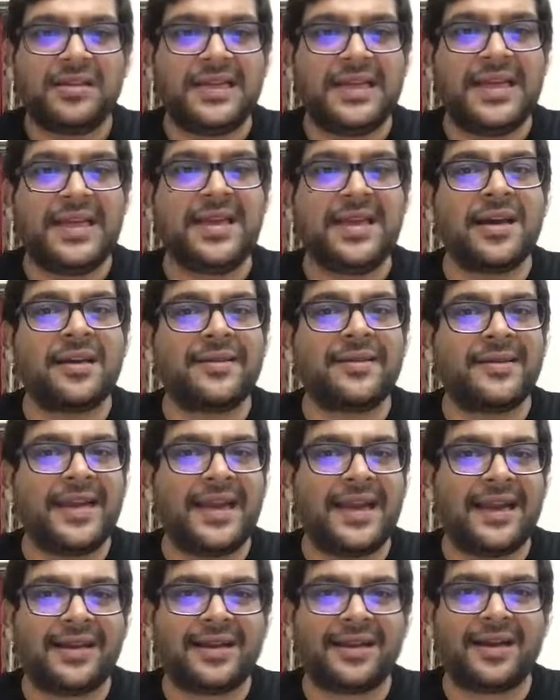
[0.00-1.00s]
years
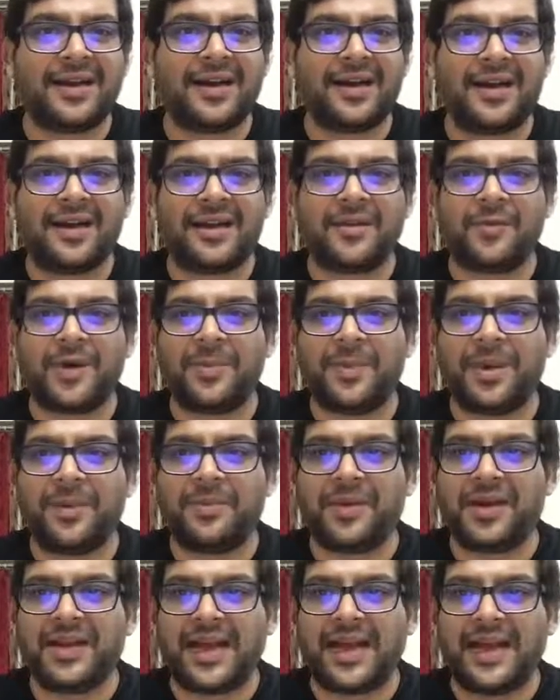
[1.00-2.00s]
later, one
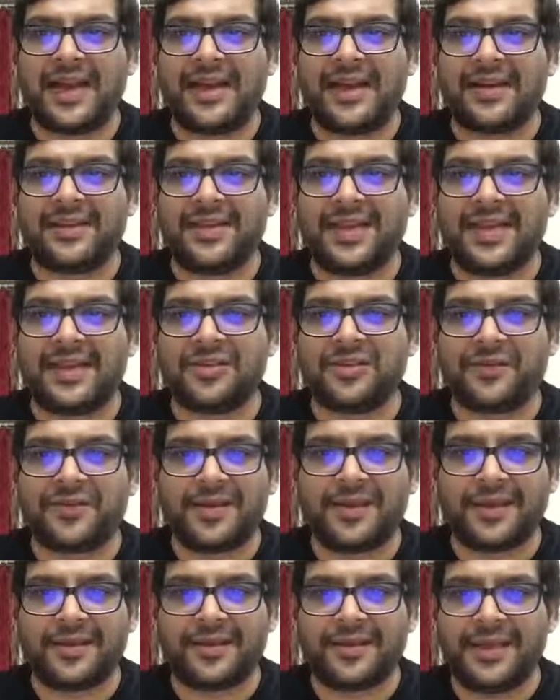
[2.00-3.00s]
member died at the age of
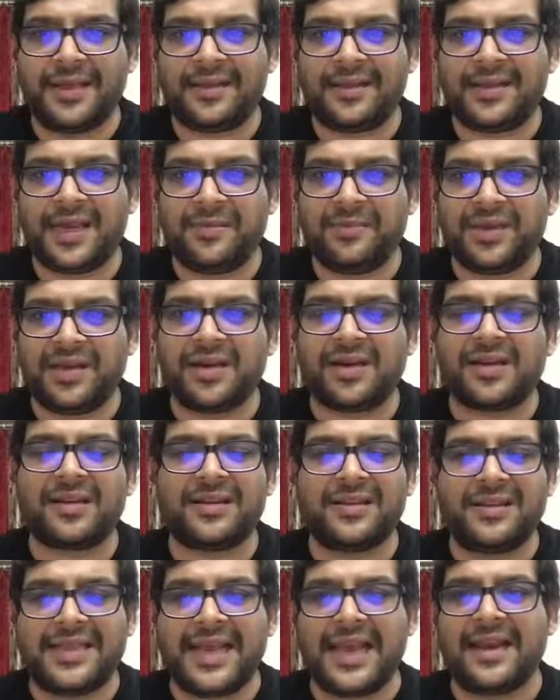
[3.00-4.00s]
60, same year.
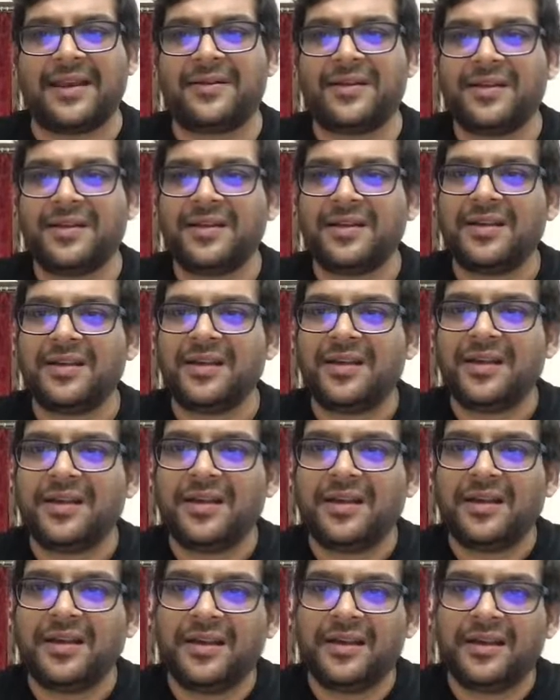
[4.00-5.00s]
Then,
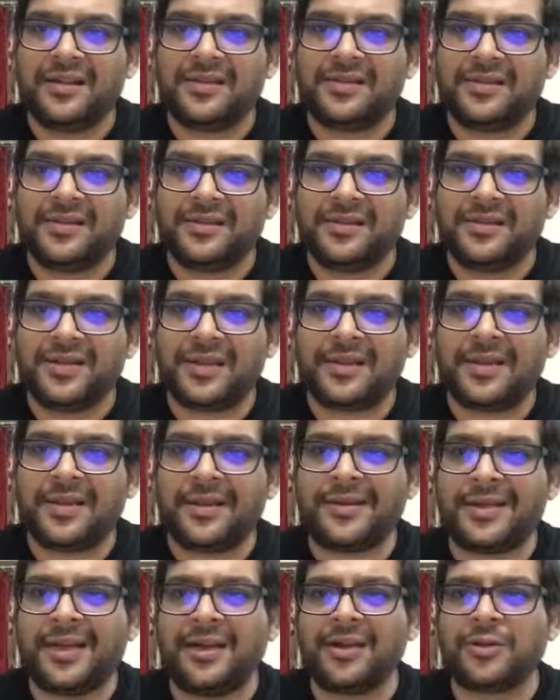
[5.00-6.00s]
this
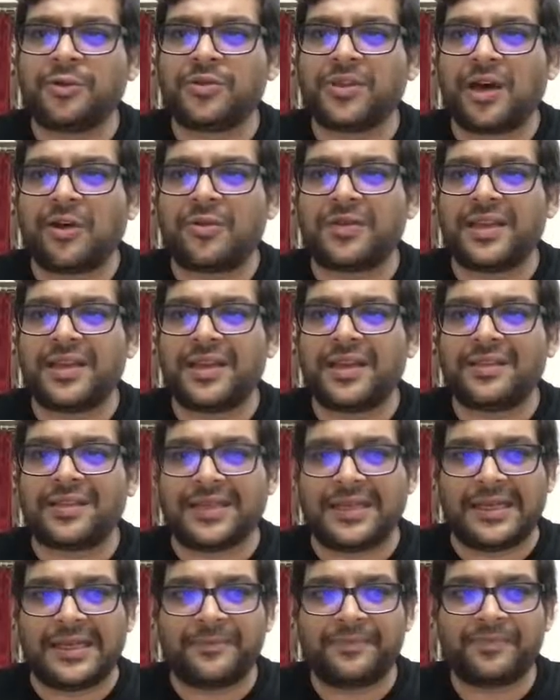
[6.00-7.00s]
is till
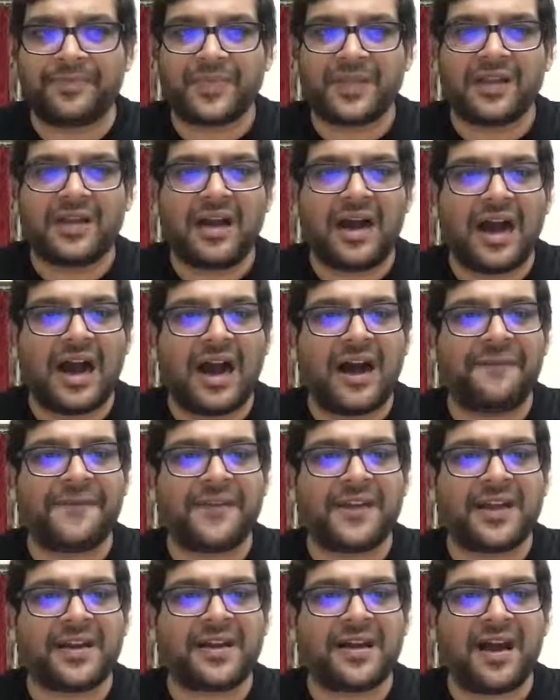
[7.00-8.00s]
2003.
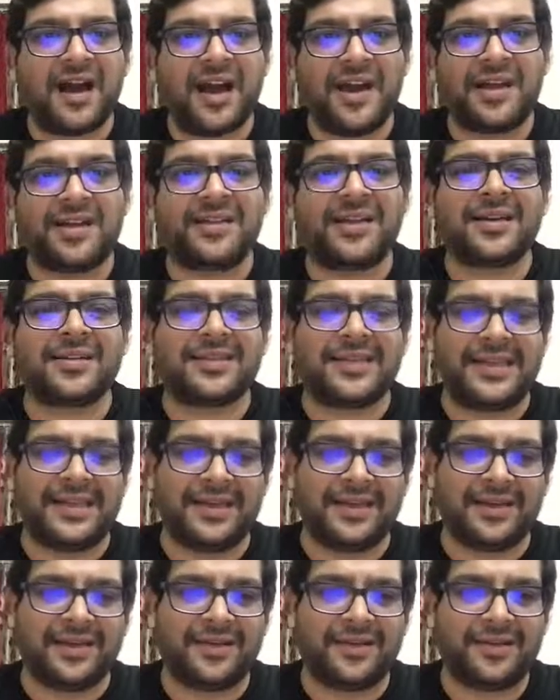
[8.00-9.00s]
After another 3
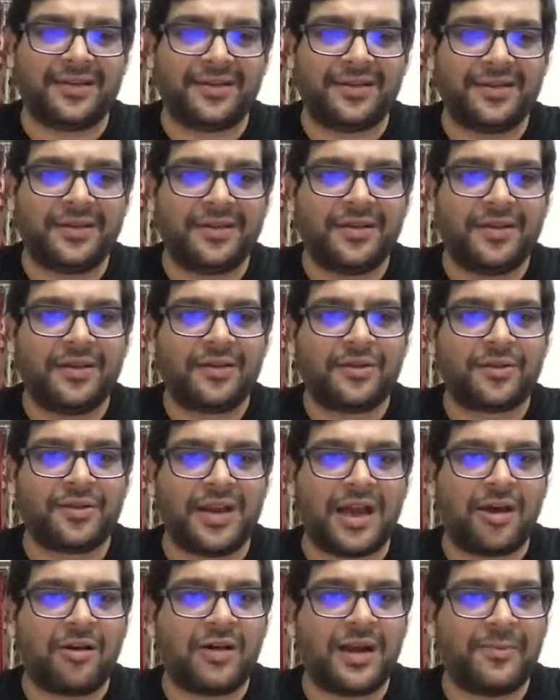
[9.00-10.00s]
years, so
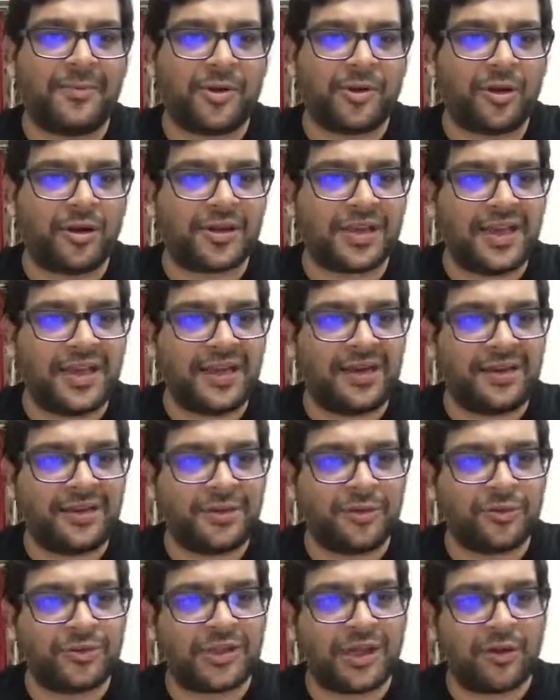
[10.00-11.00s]
now I'm talking
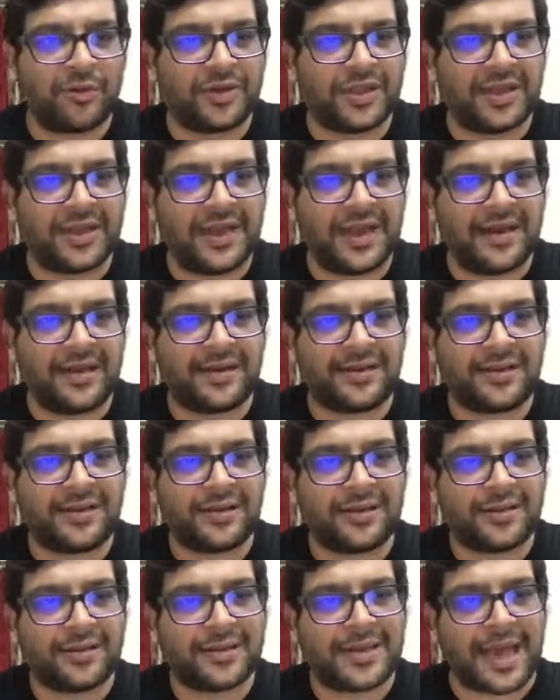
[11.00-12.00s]

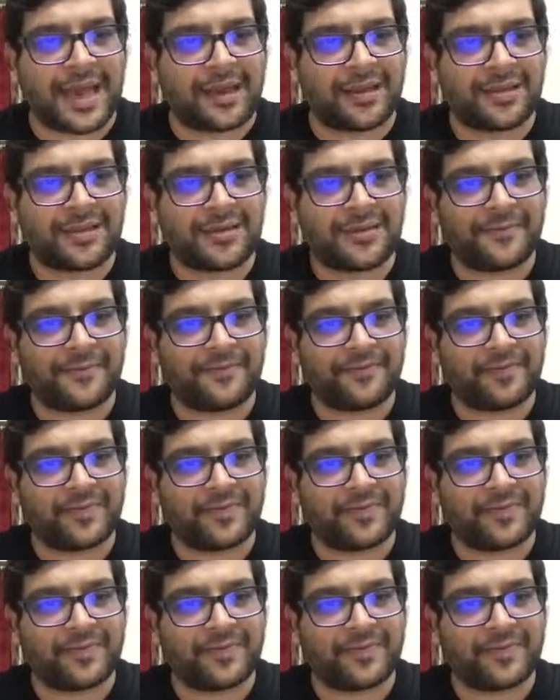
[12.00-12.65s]
2006.